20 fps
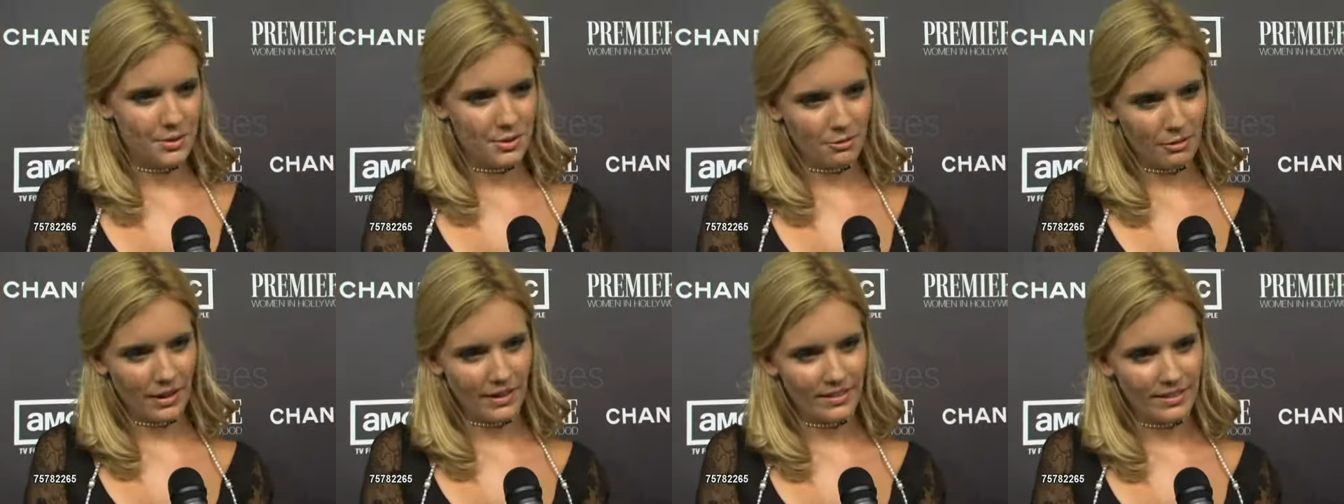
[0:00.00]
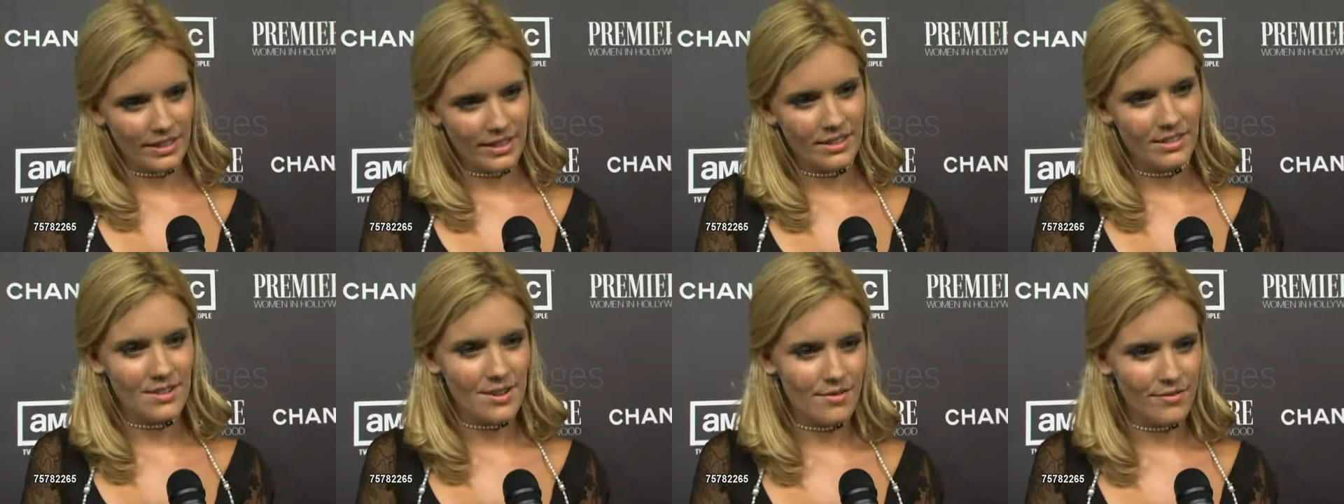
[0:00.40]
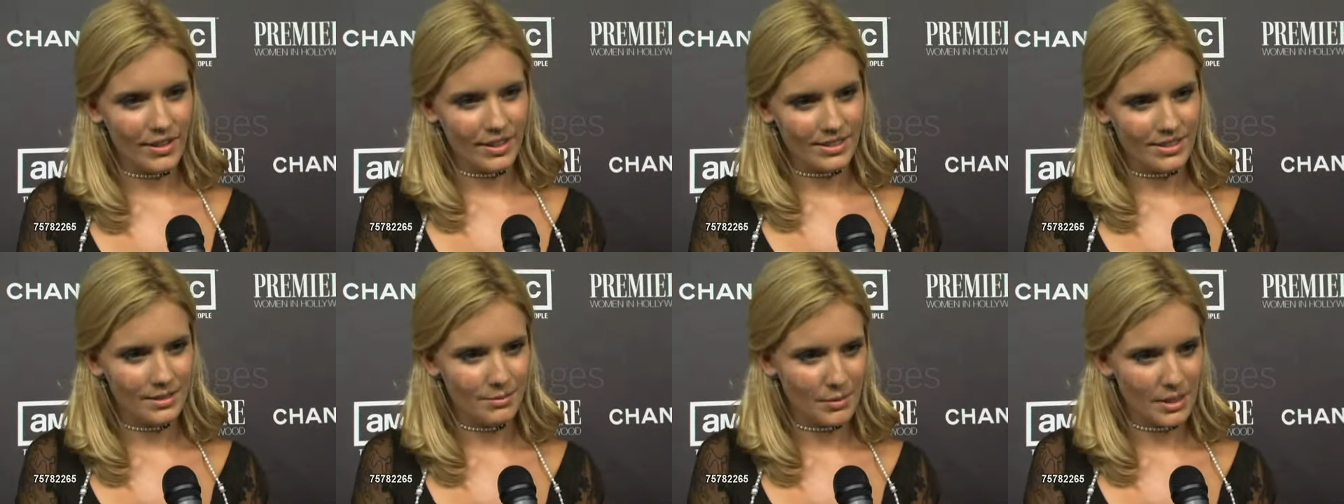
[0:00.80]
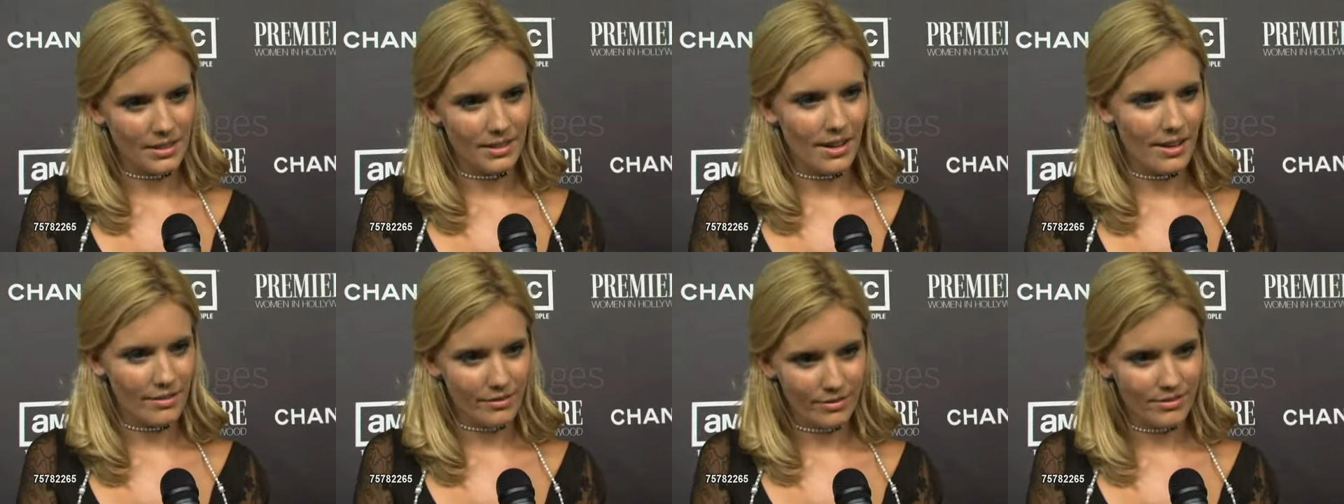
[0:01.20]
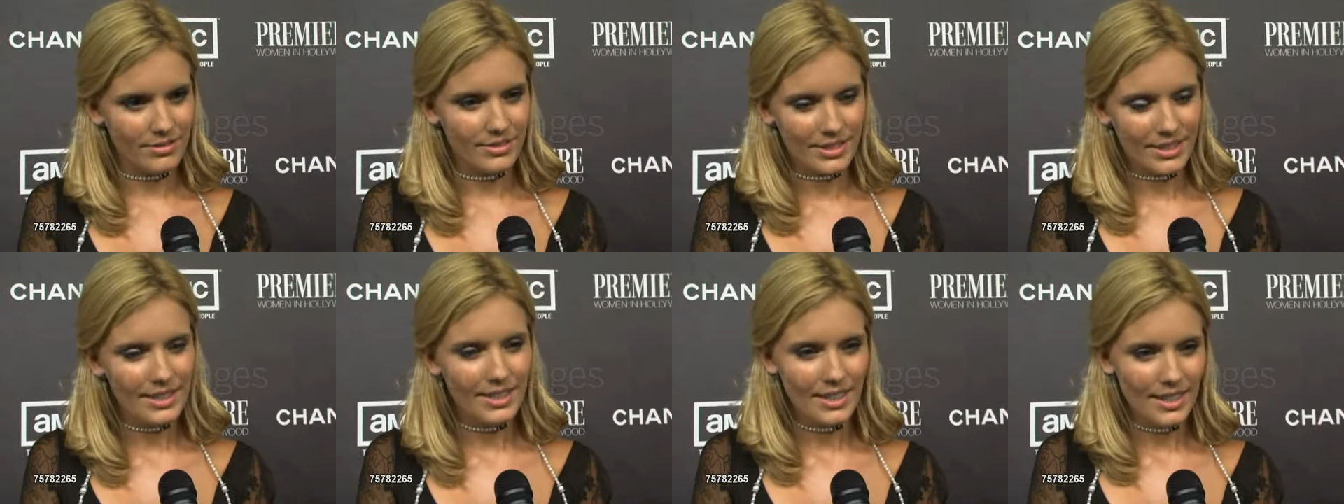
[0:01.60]
directly affecting my life.
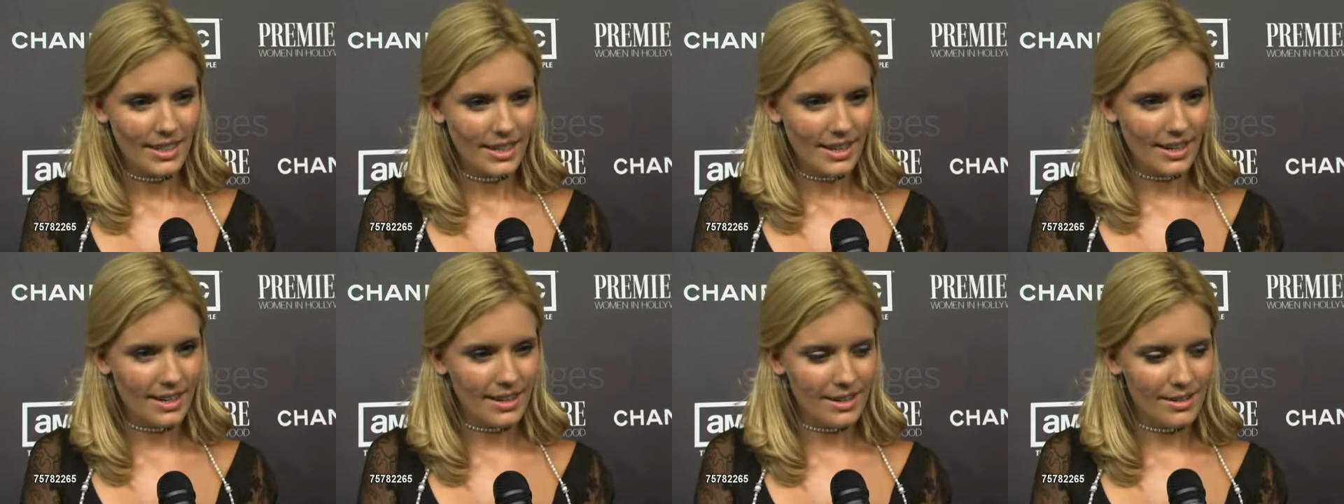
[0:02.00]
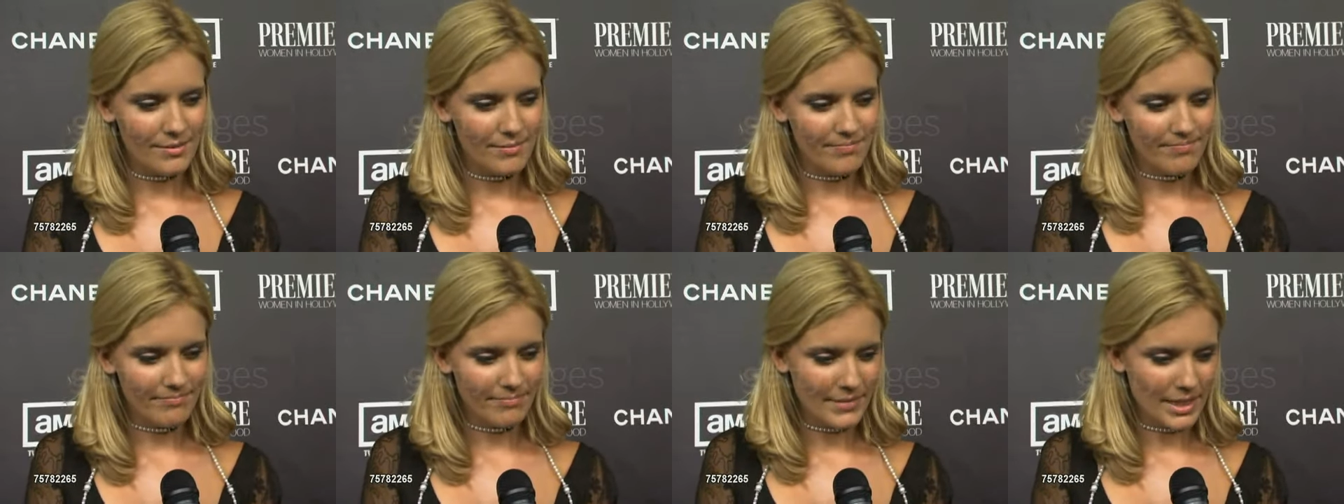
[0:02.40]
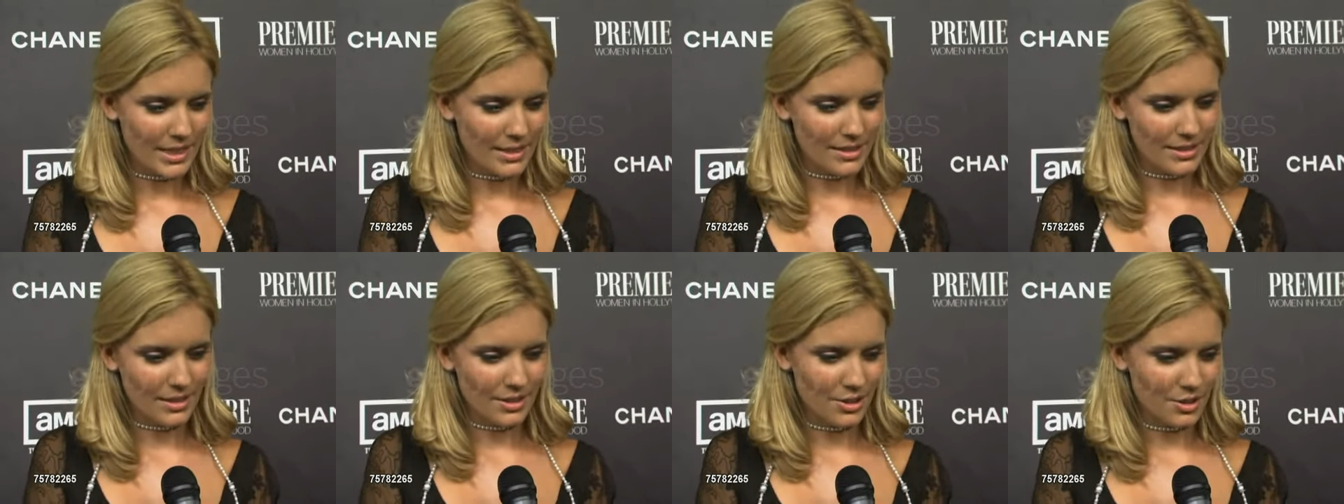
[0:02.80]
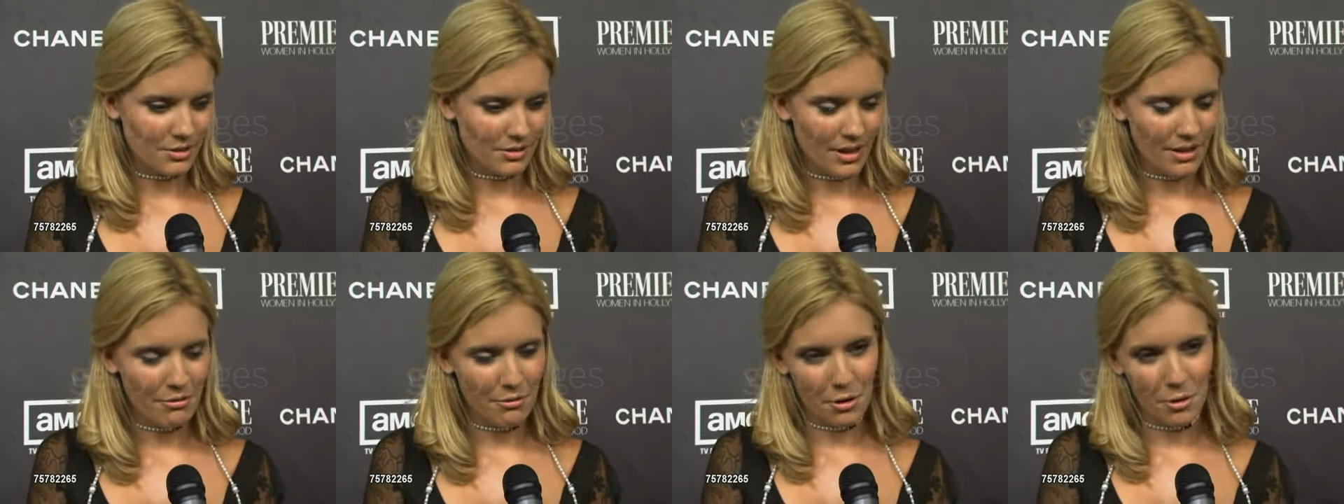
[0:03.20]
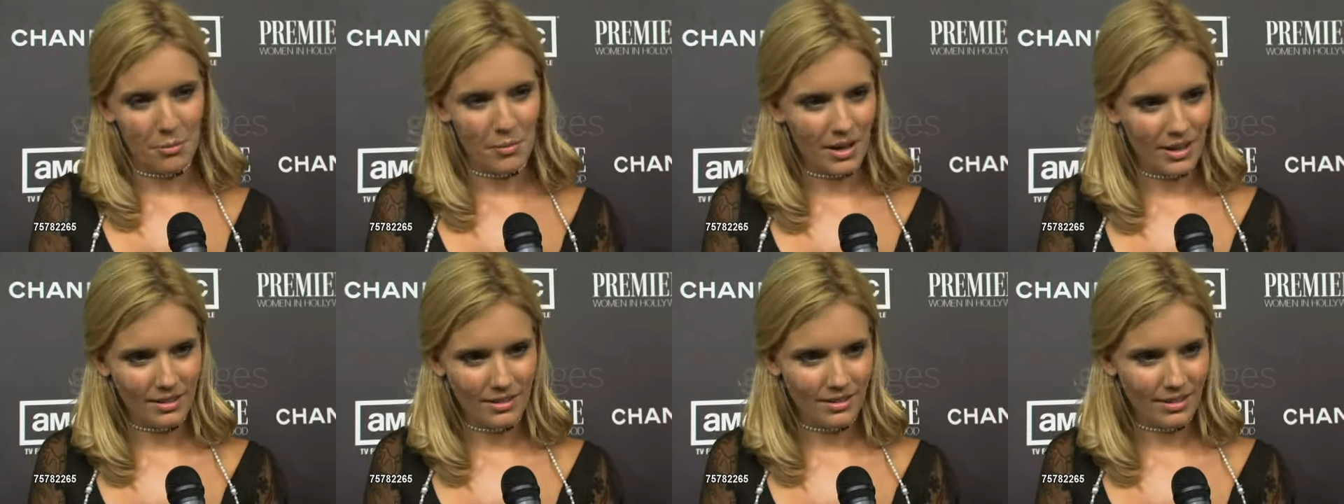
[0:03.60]
That's such a great role
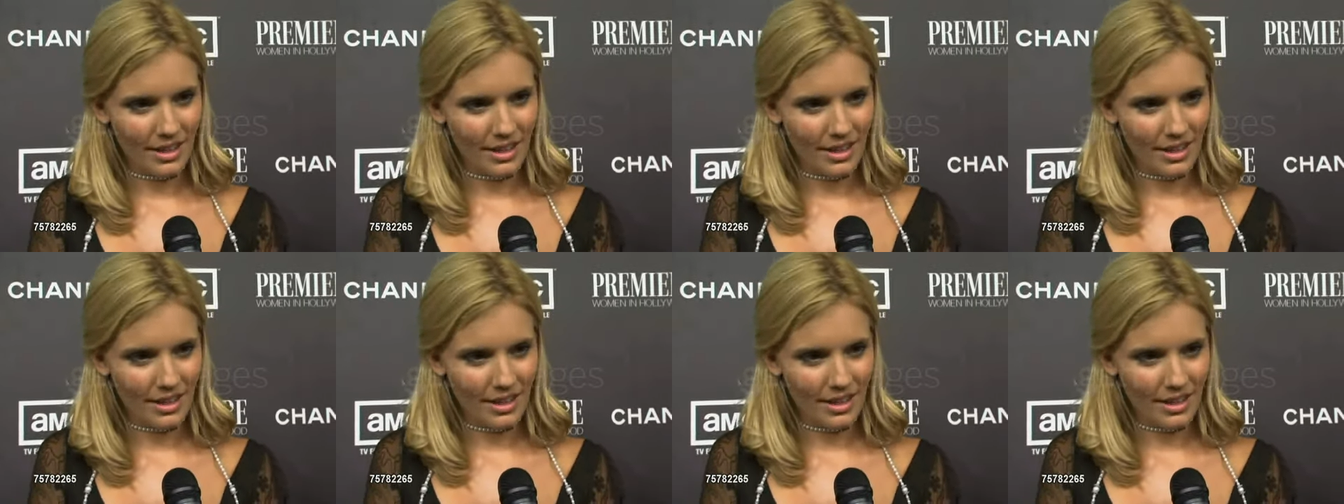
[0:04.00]
model.